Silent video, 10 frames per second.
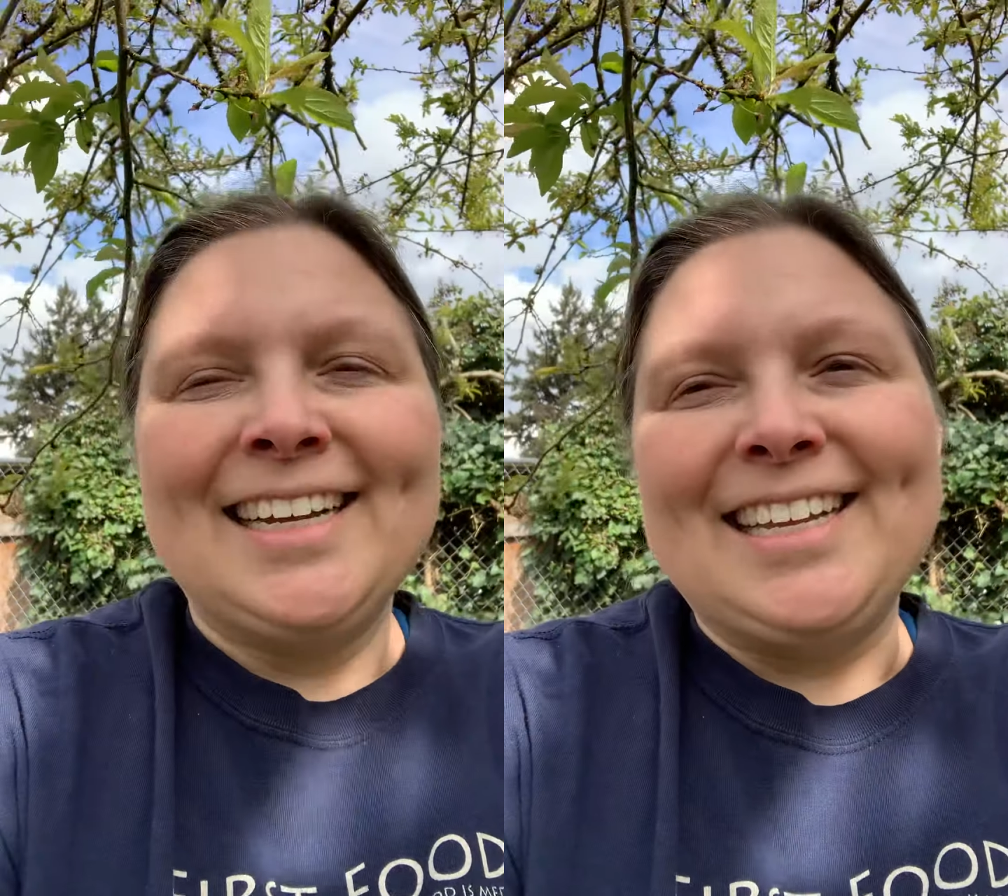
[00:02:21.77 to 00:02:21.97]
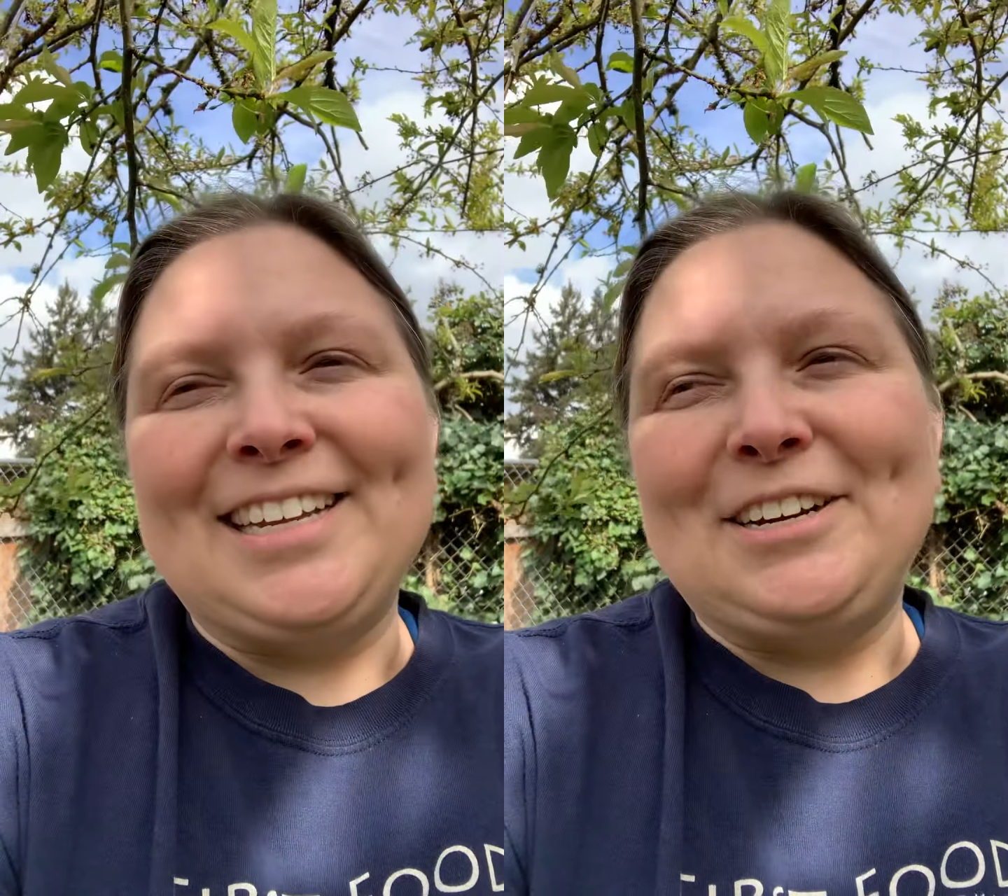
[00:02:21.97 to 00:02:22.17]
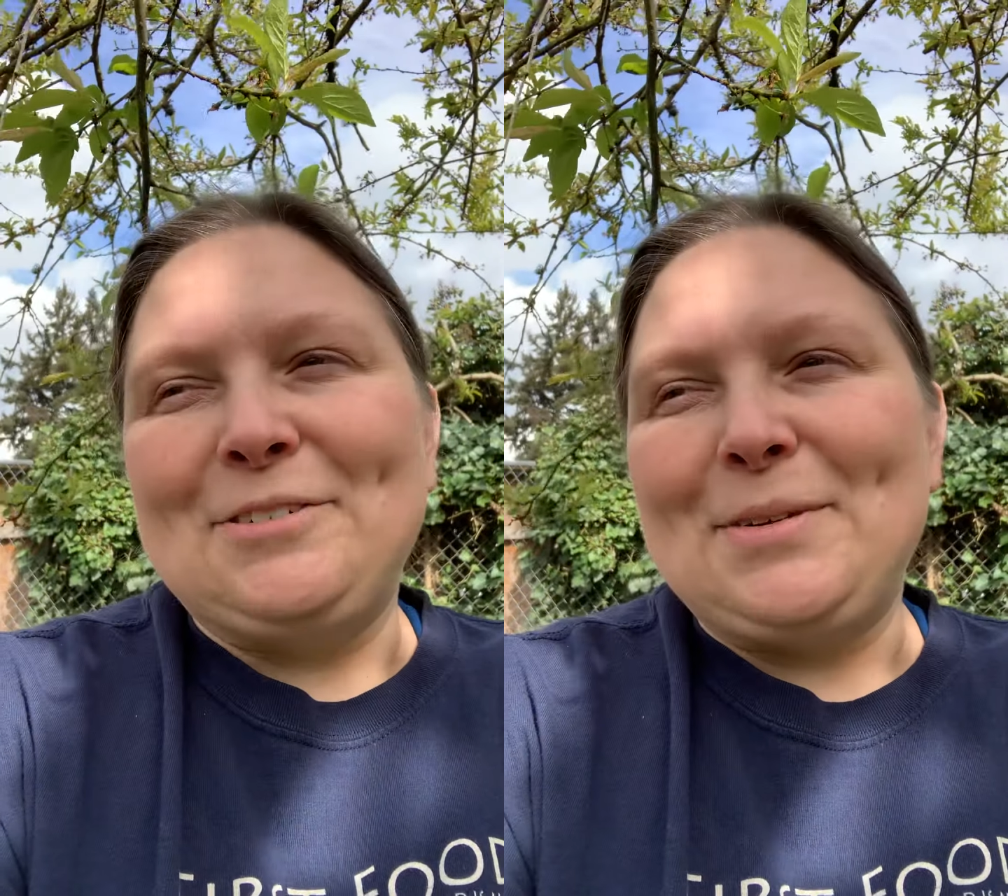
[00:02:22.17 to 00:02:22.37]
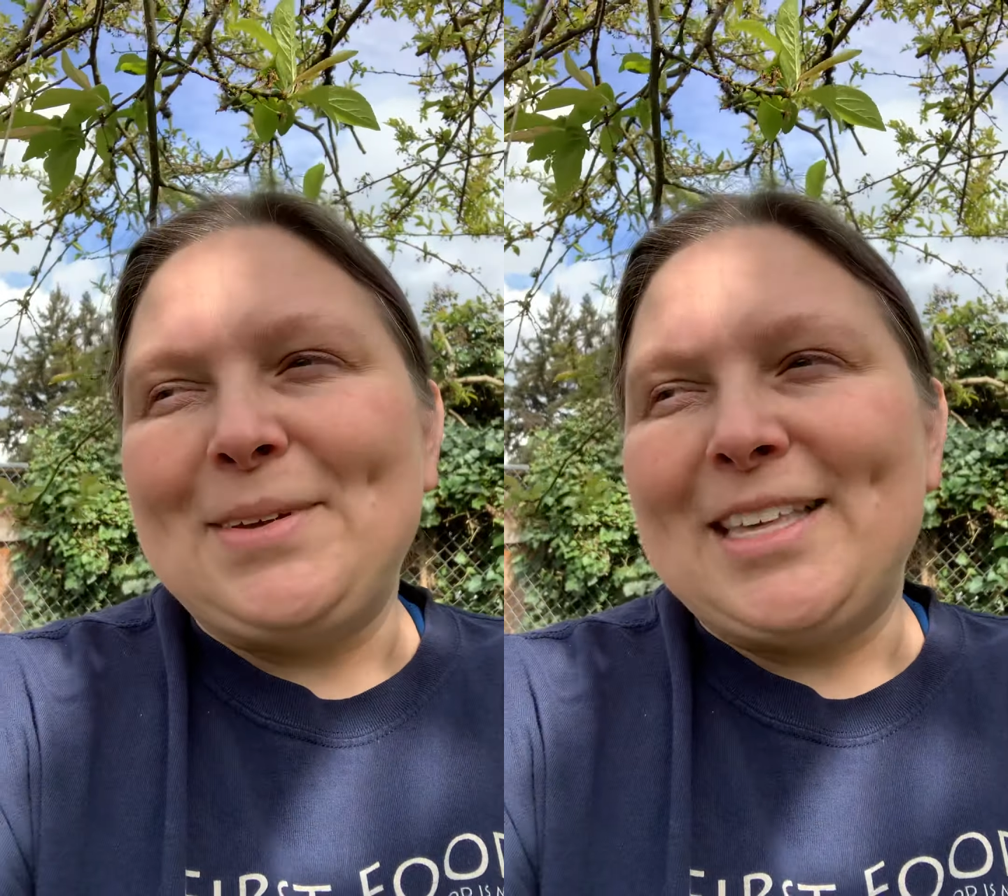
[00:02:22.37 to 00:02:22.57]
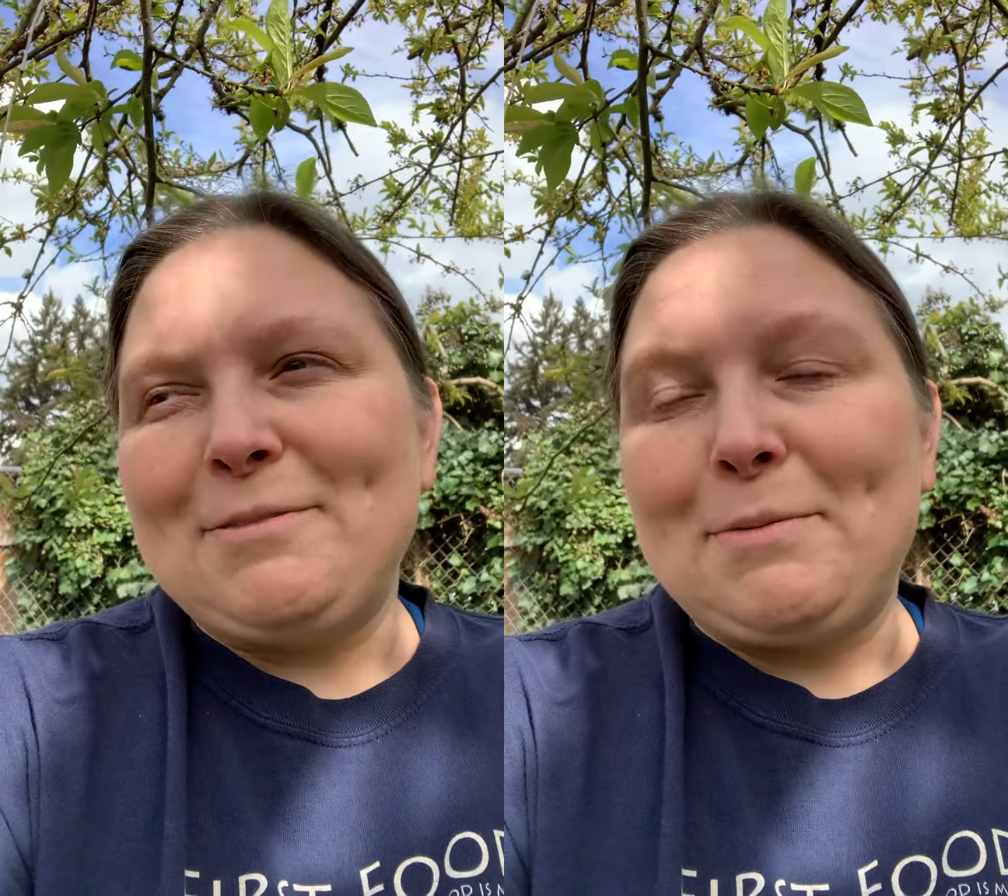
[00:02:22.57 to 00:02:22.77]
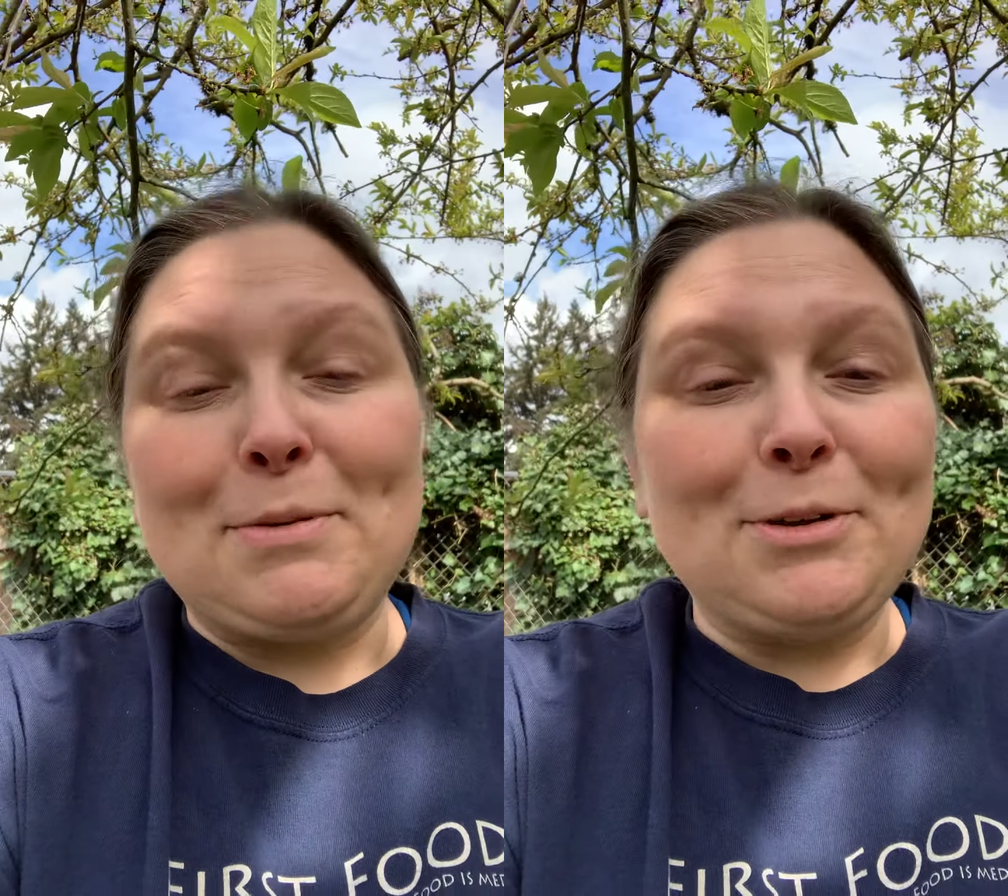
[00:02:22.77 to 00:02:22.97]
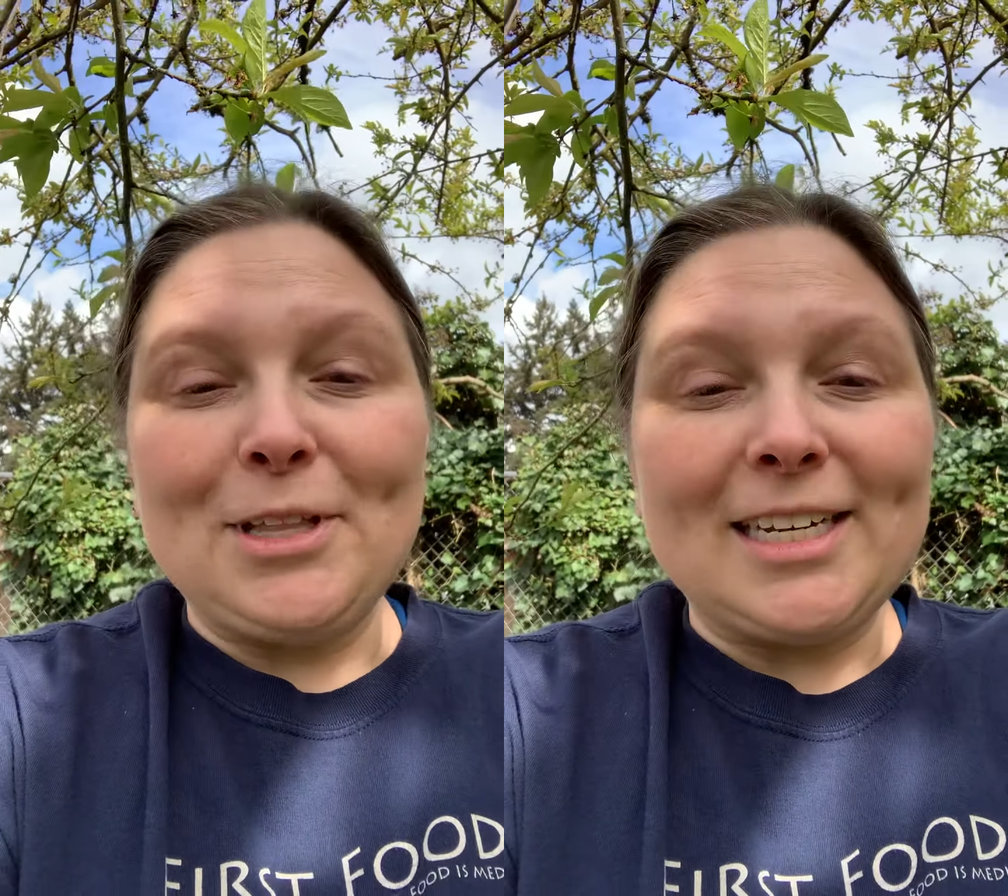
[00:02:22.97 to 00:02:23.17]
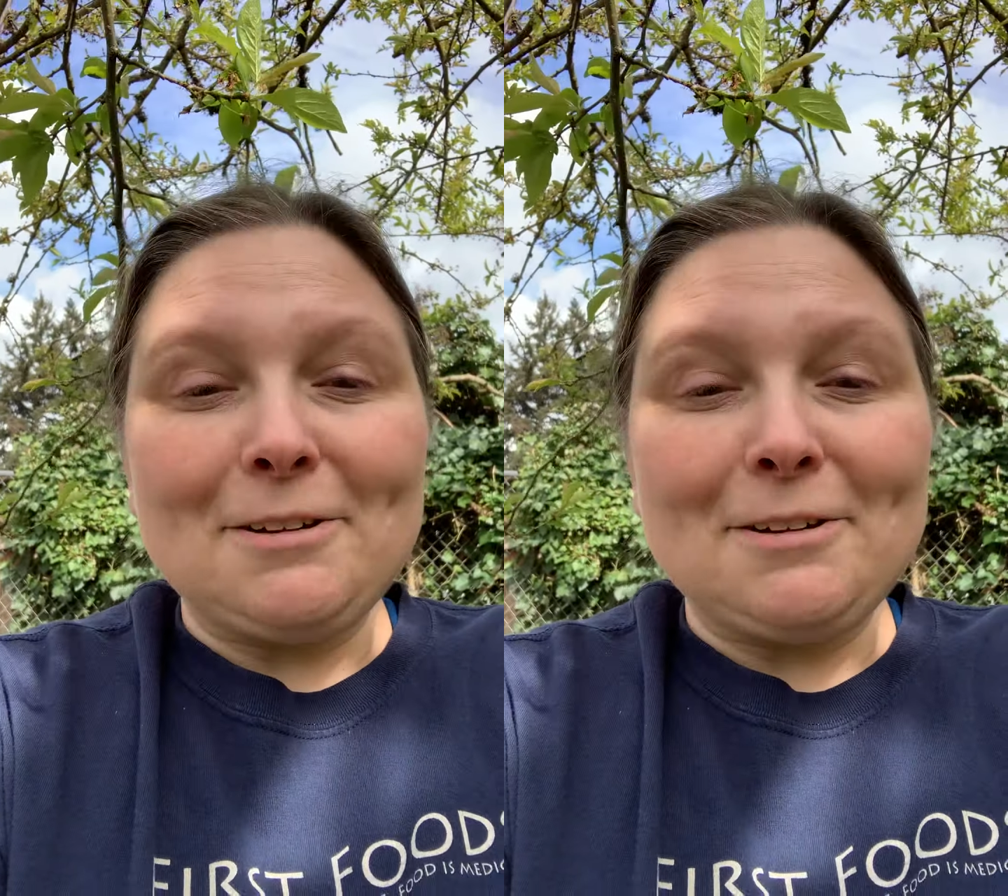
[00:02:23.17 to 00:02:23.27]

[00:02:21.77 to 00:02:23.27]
made me think about people who like